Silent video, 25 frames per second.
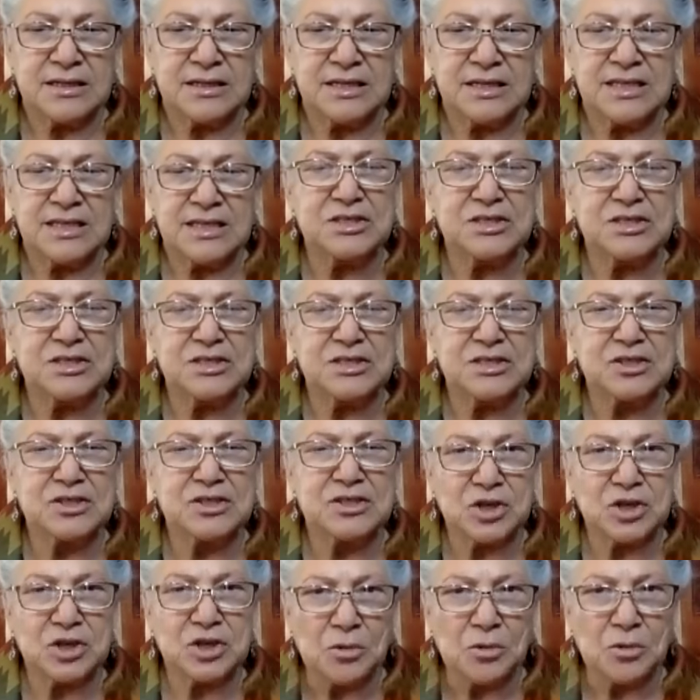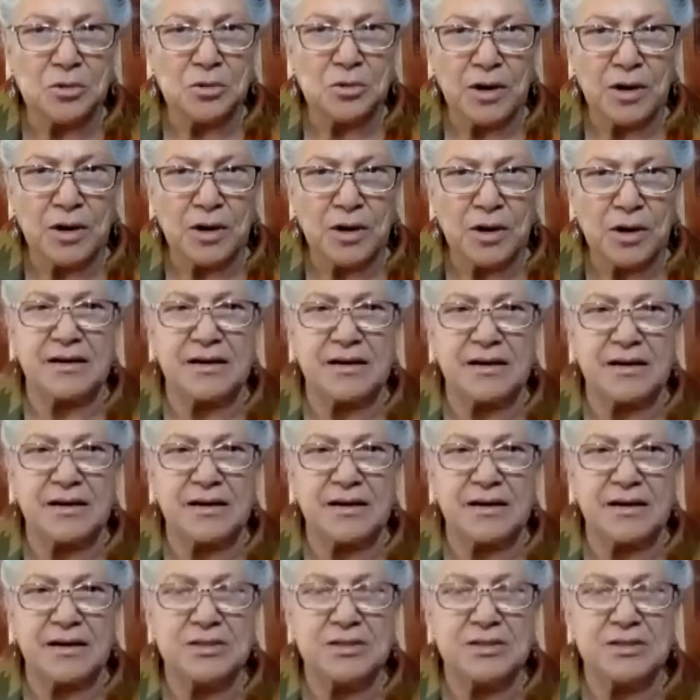And so I did that. I
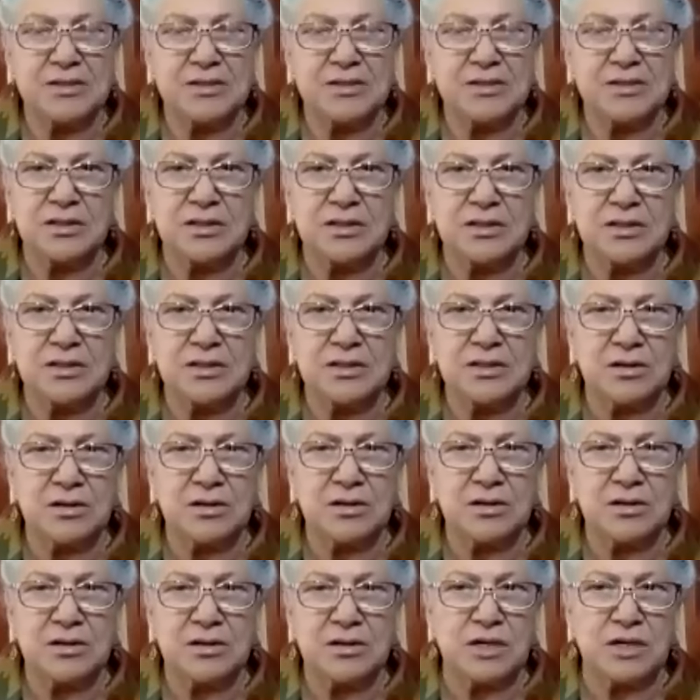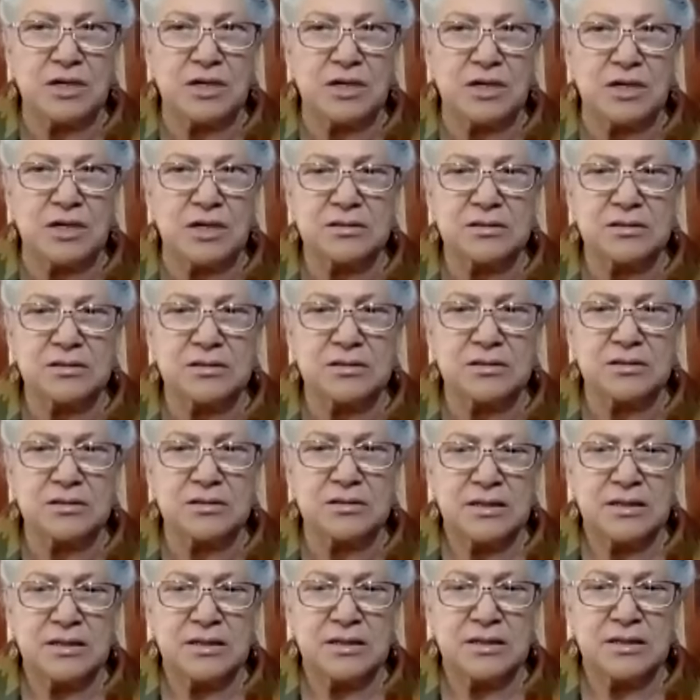went into the little hogan
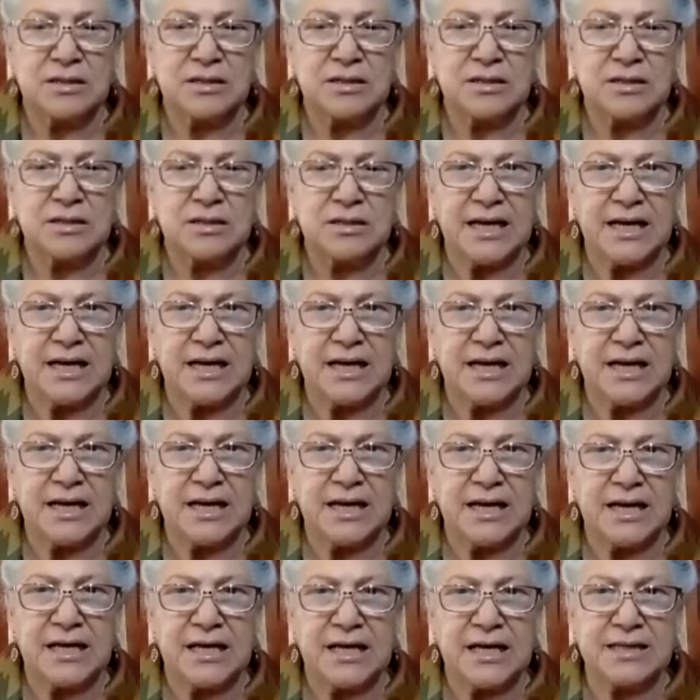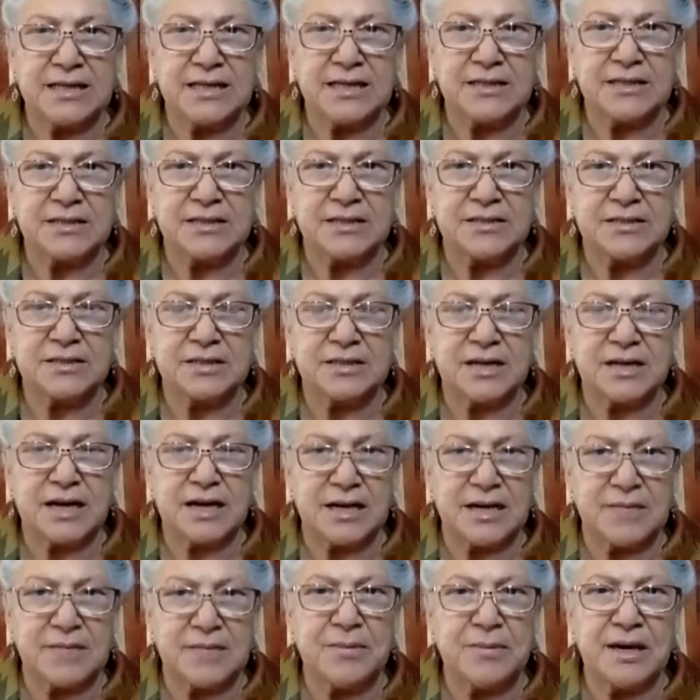and I bathed
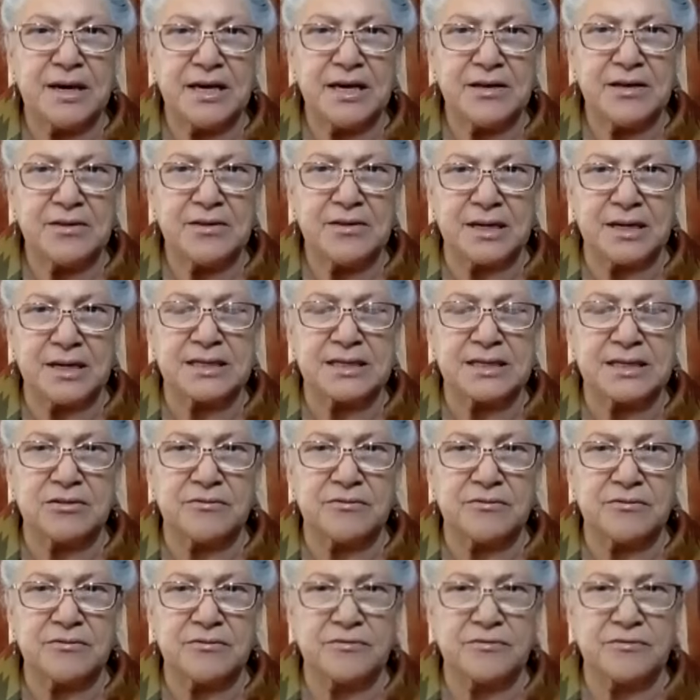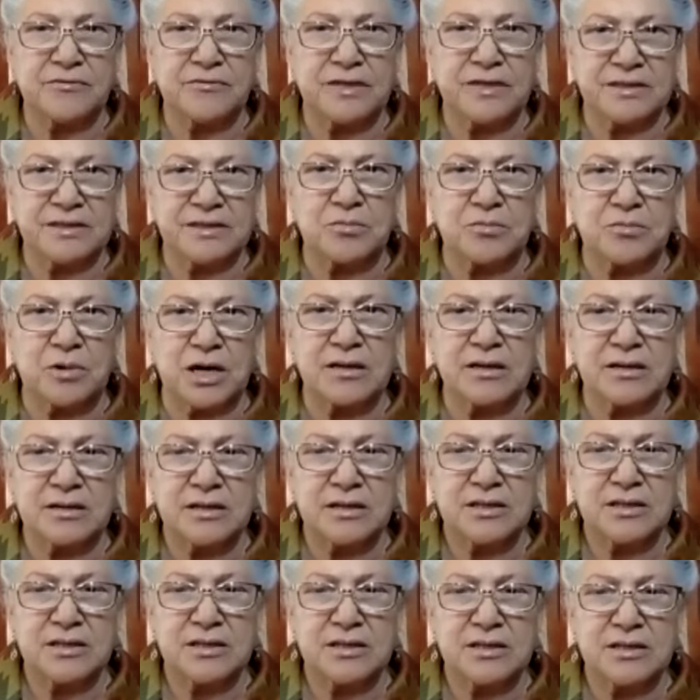myself in a sacred way
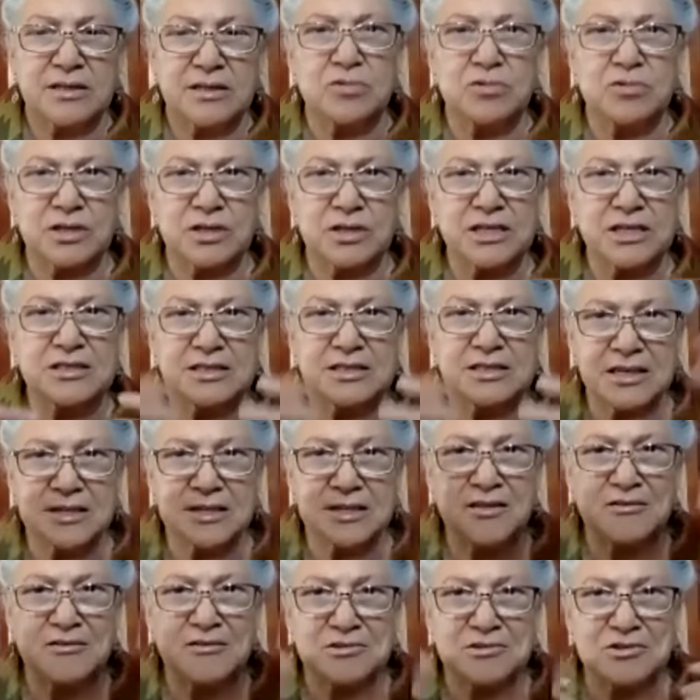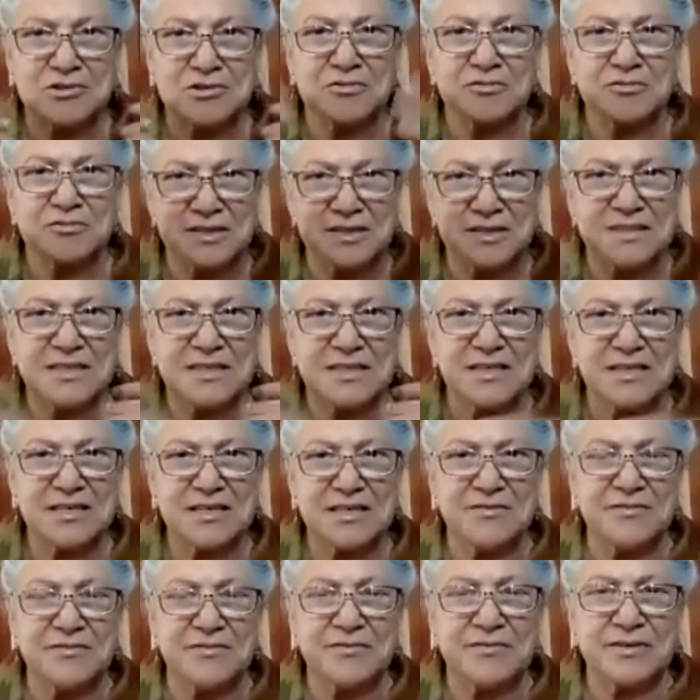to continue to
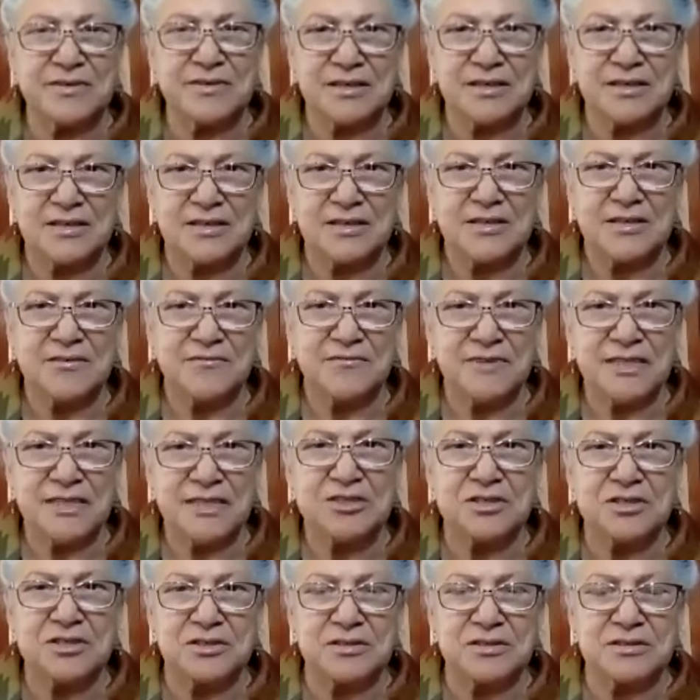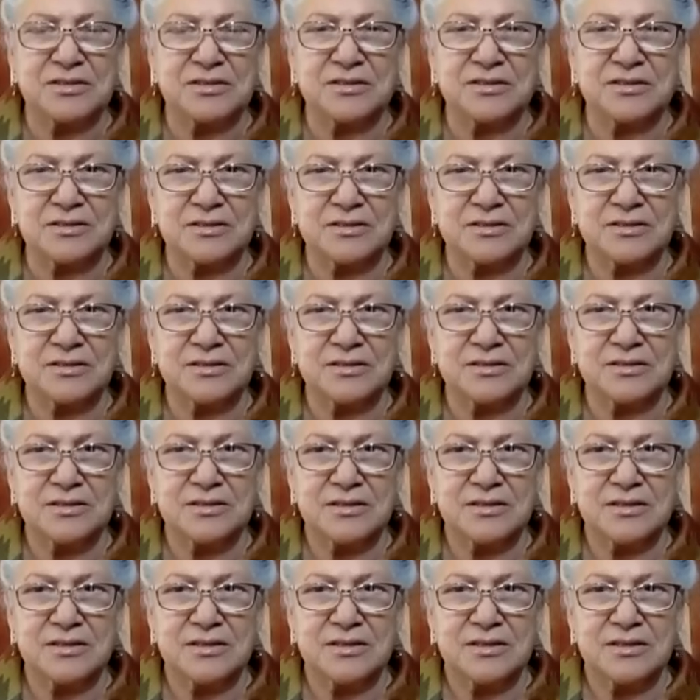receive visions,
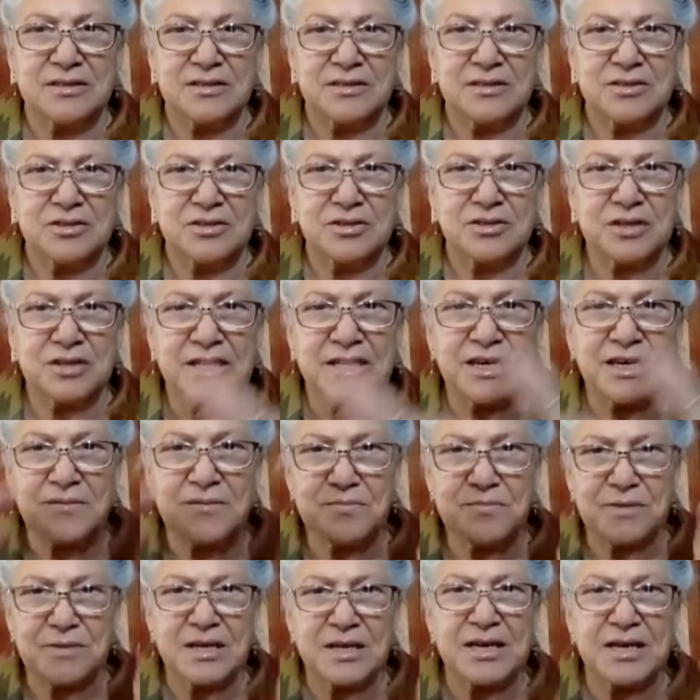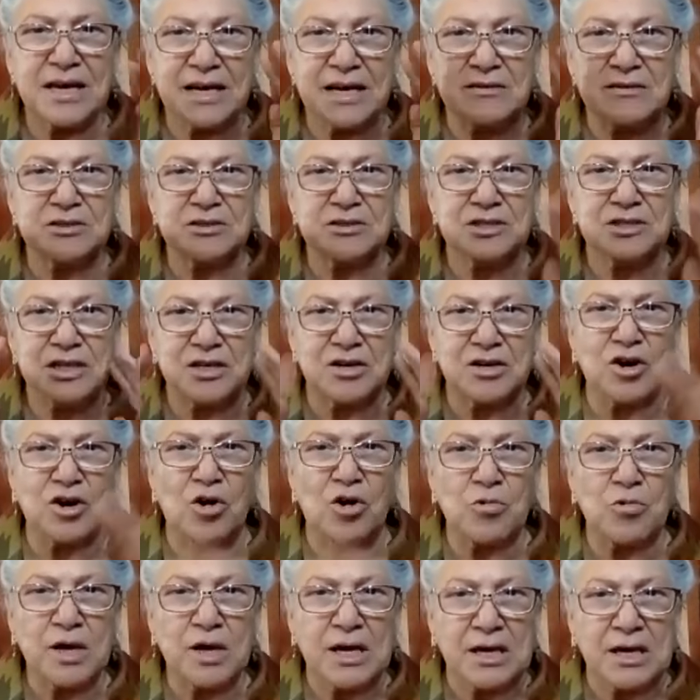to keep the energy
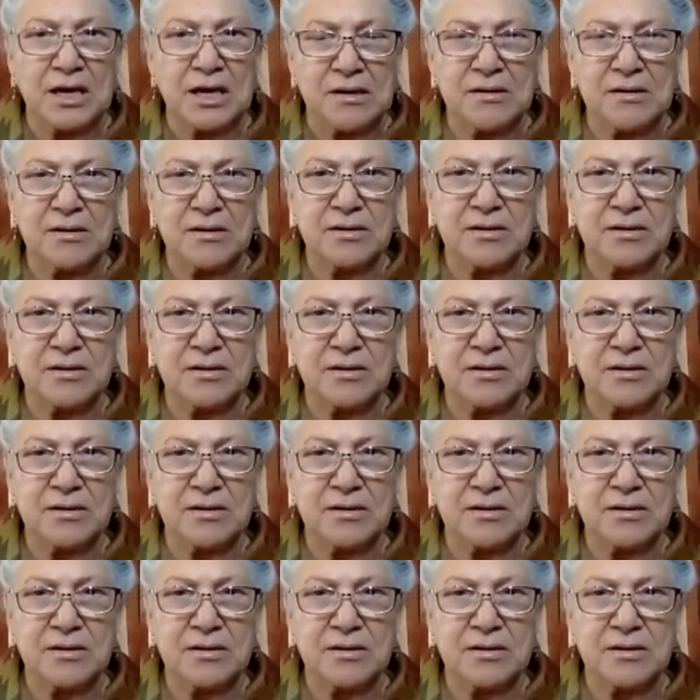going.